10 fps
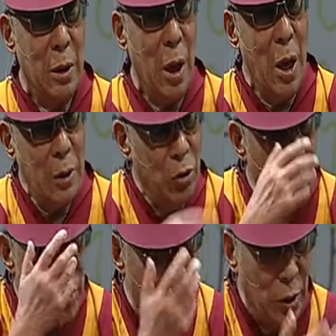and
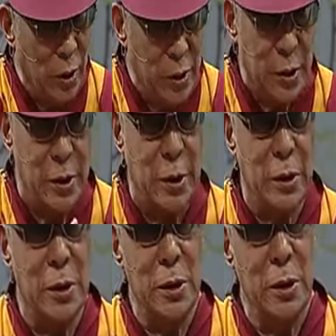human brothers,
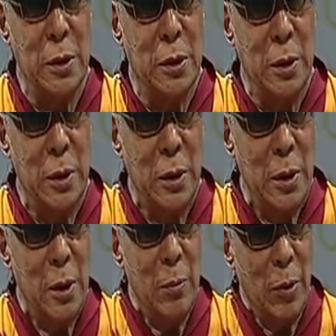sisters.
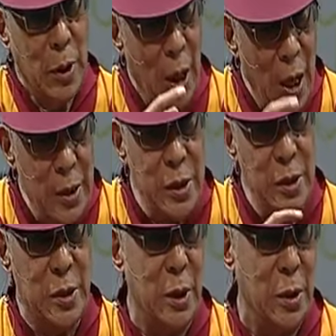But action
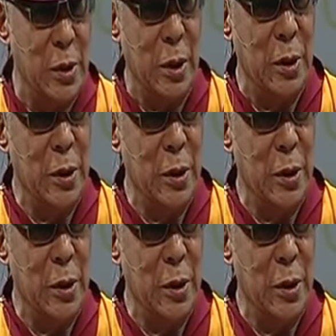is concerned.